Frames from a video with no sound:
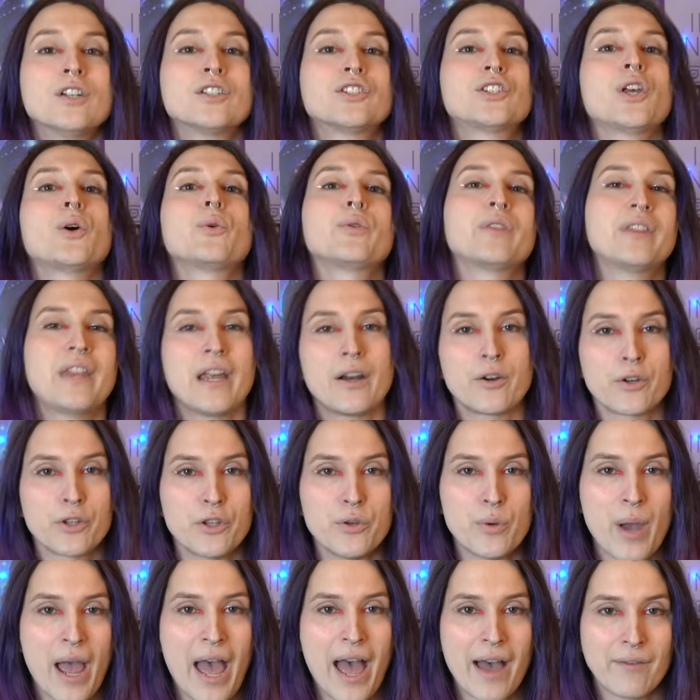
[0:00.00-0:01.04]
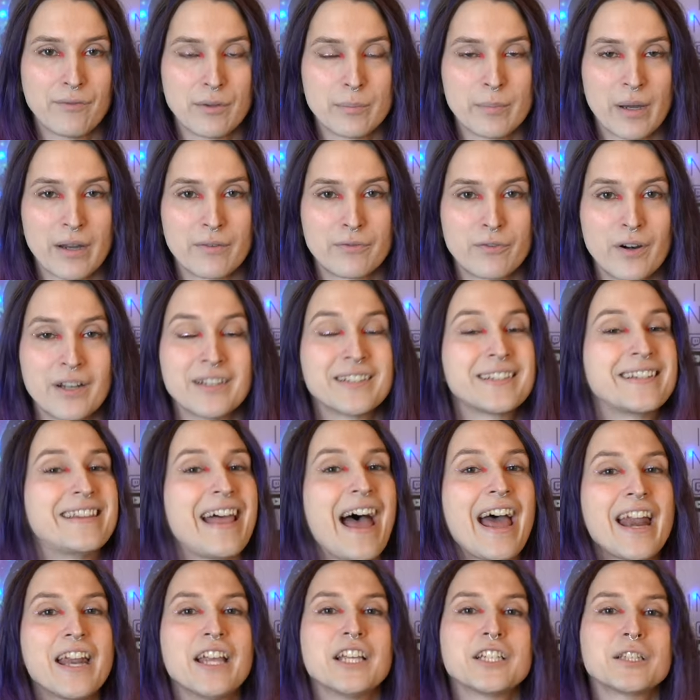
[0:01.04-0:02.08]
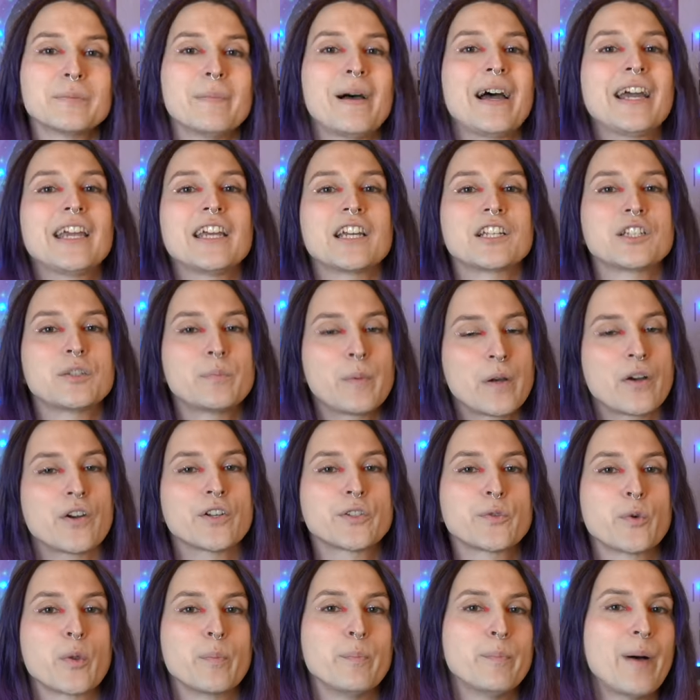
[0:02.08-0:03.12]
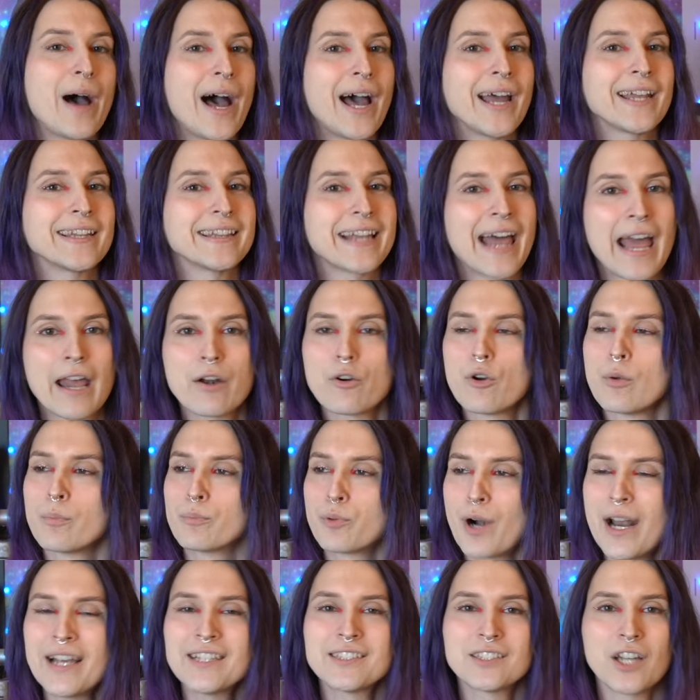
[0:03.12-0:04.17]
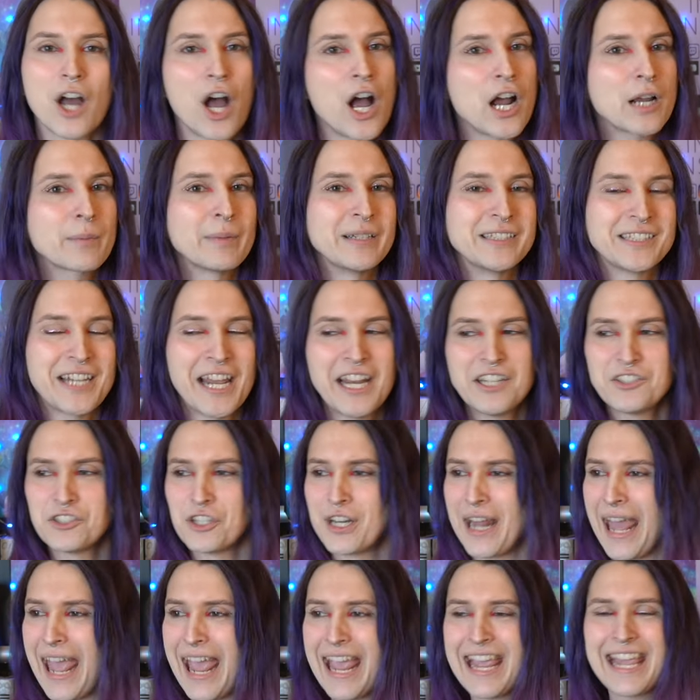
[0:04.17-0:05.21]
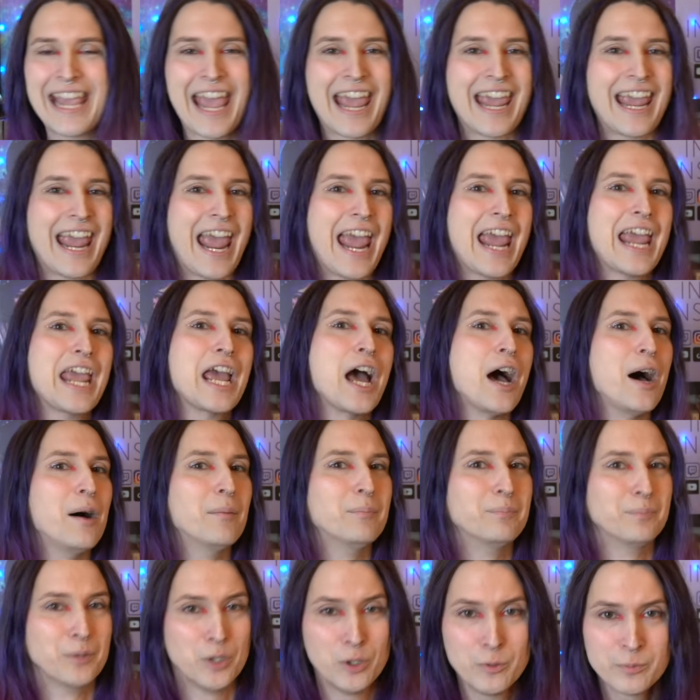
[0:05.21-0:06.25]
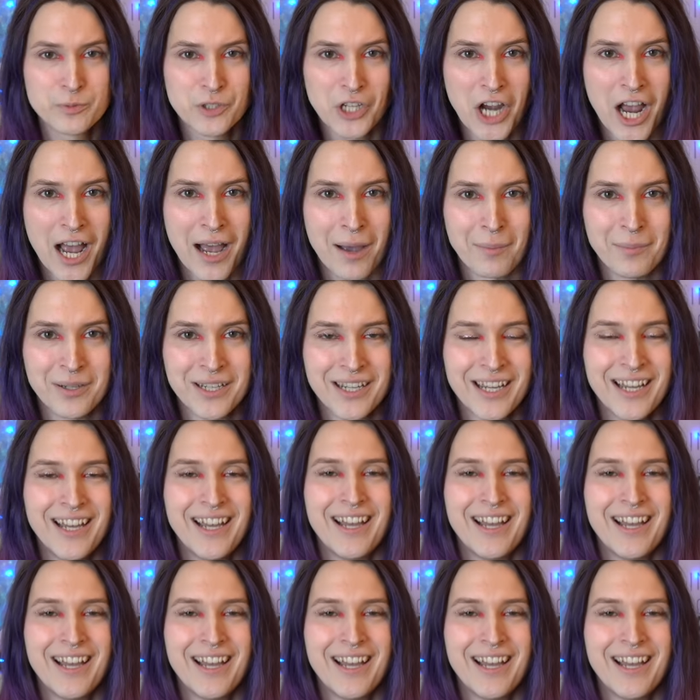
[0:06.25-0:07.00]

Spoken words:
So there you have it, my friends. That is my experience with bilateral breast augmentation, aka a boob job.